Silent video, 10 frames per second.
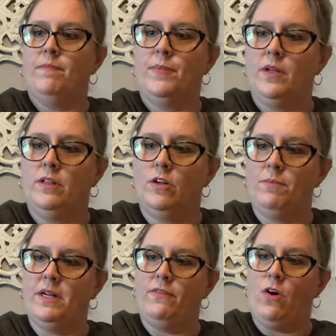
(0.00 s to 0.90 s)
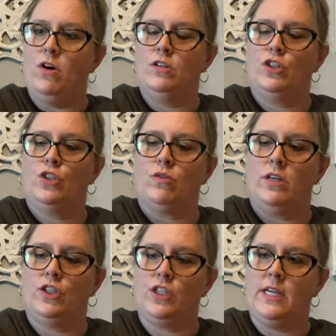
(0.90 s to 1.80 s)
Put a little bit of orange
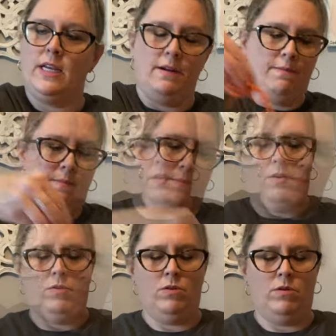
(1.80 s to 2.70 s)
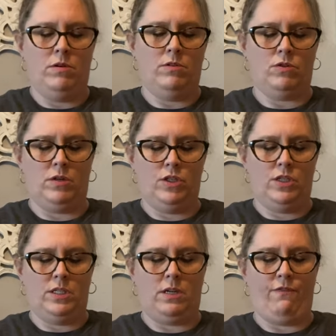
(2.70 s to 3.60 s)
scrunchy. Ooh,
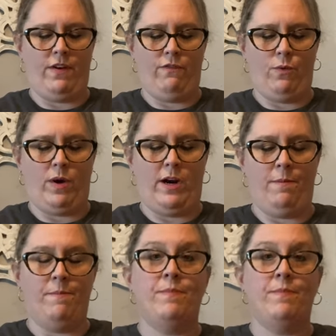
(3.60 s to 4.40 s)
scrunchy stuff everywhere.